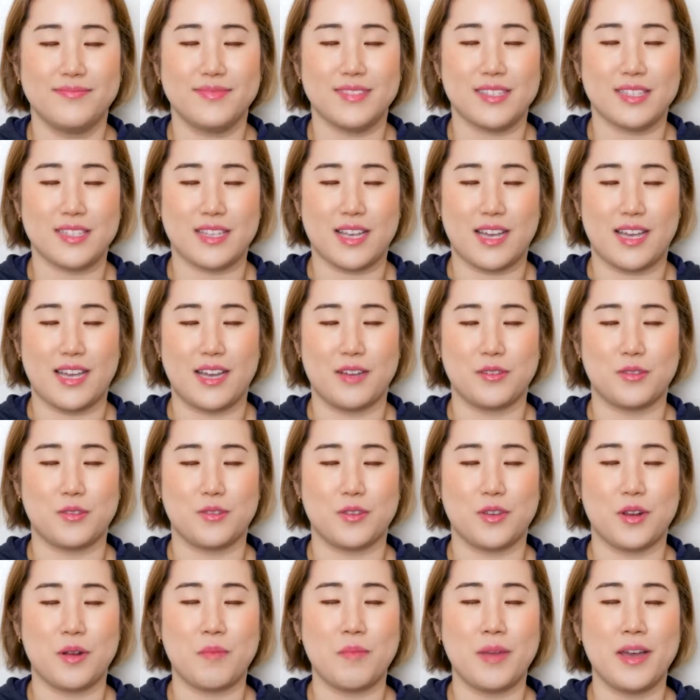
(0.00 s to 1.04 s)
Sigh out through
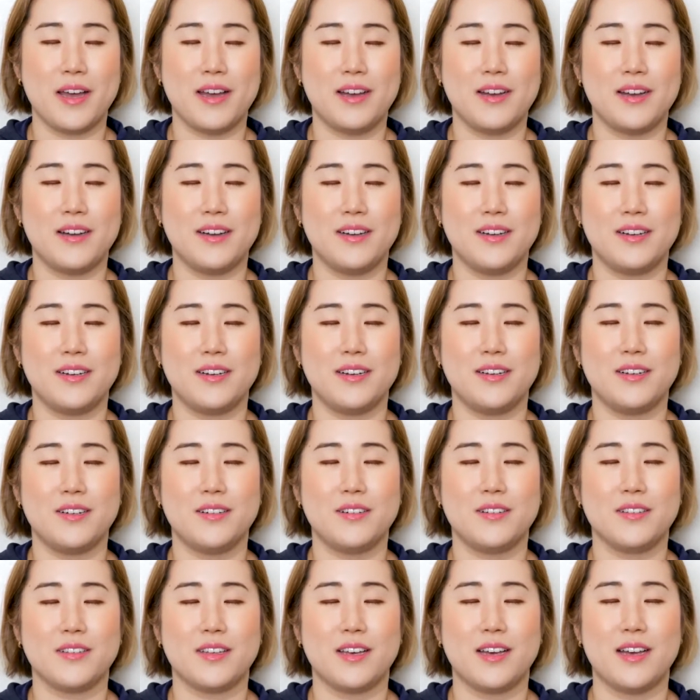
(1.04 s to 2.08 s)
your
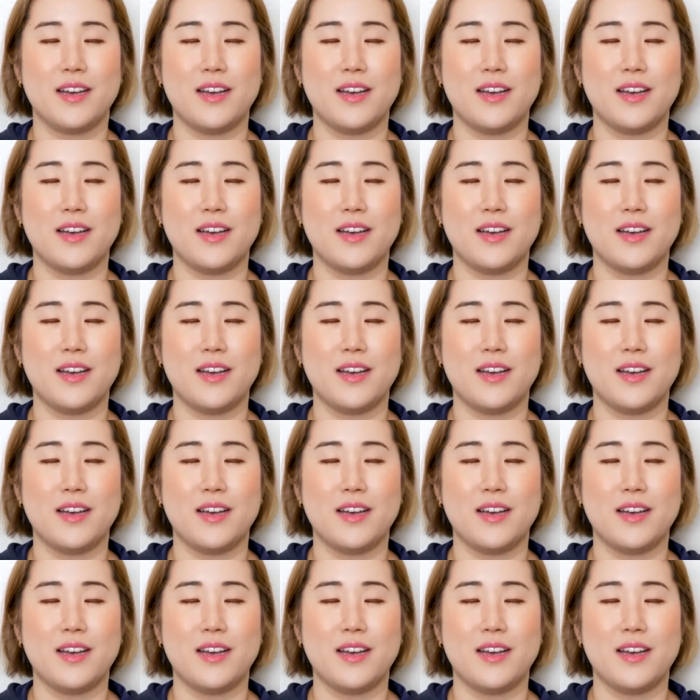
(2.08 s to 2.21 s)
mouth.